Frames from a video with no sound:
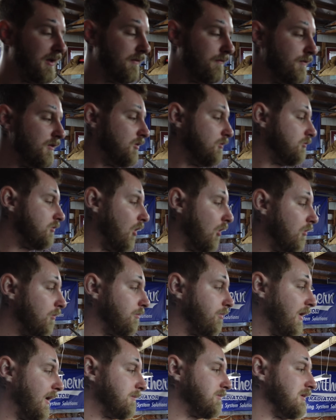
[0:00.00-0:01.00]
If you don't
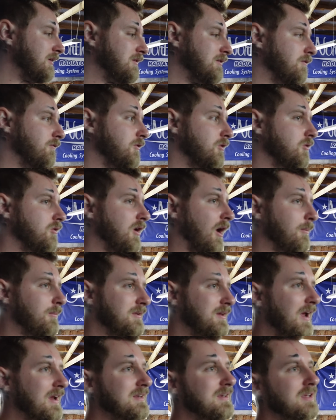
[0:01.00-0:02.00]
prep this,
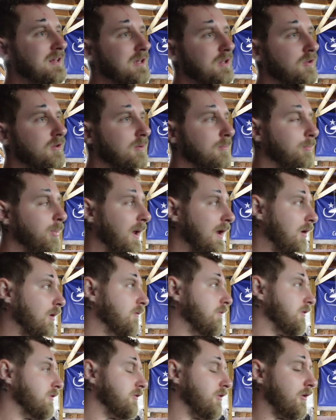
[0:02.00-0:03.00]
technically you can paint
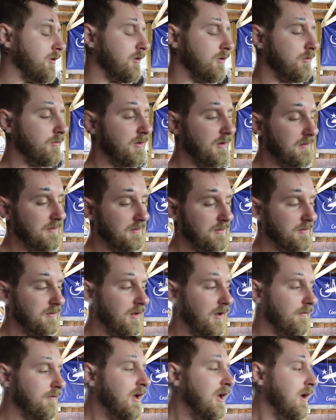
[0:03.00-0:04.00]
over dirt, grease, and
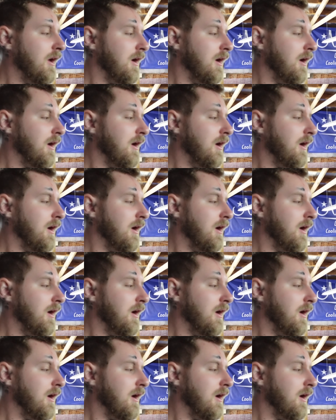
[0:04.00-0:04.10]
stuff,